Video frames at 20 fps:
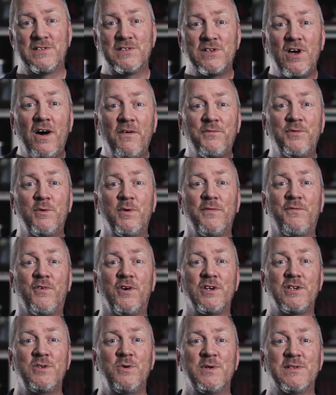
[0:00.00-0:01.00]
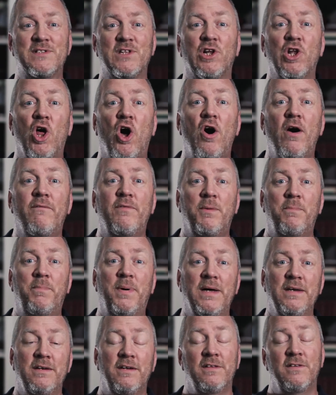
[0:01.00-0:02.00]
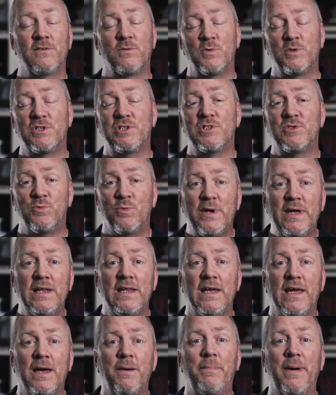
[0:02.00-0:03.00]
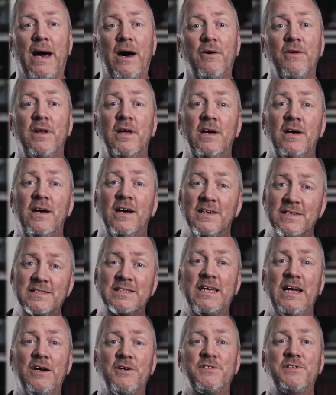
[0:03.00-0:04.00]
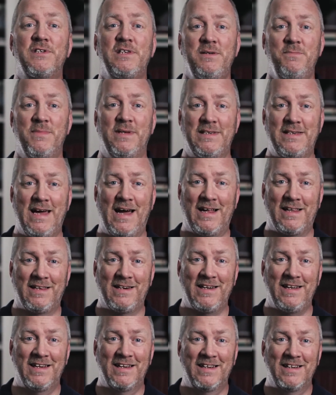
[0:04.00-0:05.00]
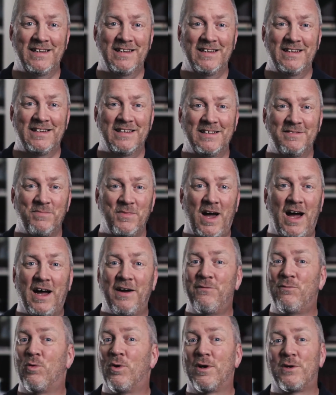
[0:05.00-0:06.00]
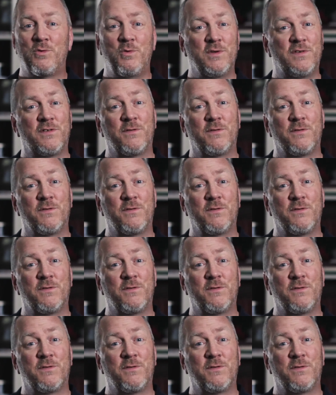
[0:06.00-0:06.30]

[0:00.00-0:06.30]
is often referred to as the law of abundance, which is really about a scarcity mentality. I've worked with